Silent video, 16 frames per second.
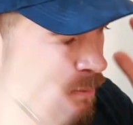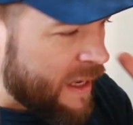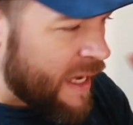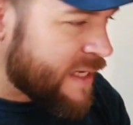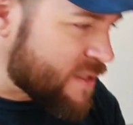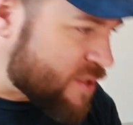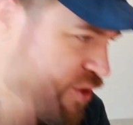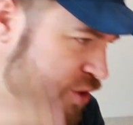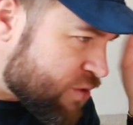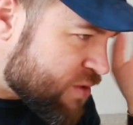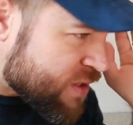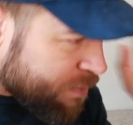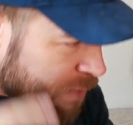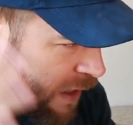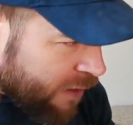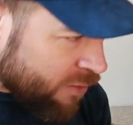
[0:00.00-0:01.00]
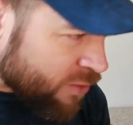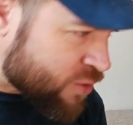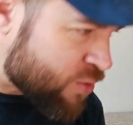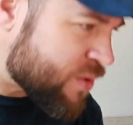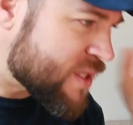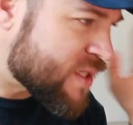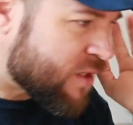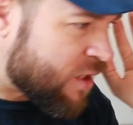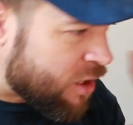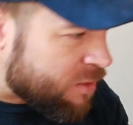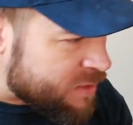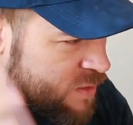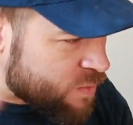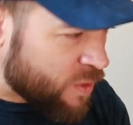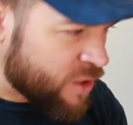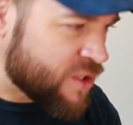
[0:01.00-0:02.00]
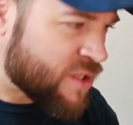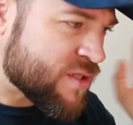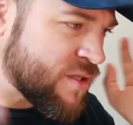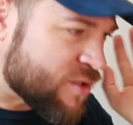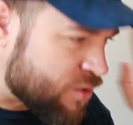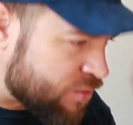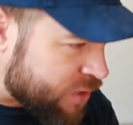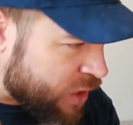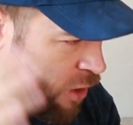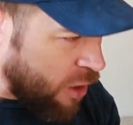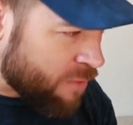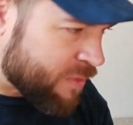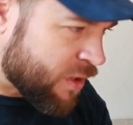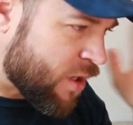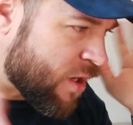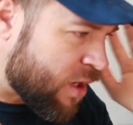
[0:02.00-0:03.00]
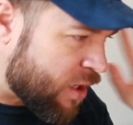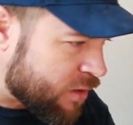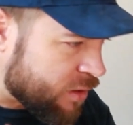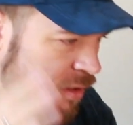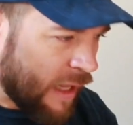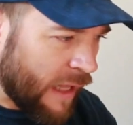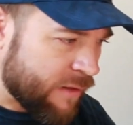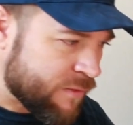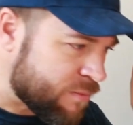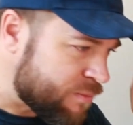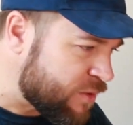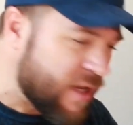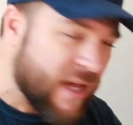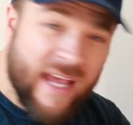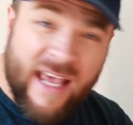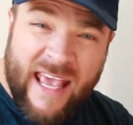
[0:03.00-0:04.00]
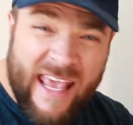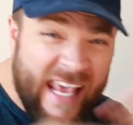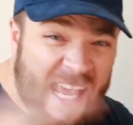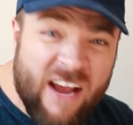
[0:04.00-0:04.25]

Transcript: Bags and shoes, apparel, toys and hobbies, watches and jewelry, home and garden, health and beauty.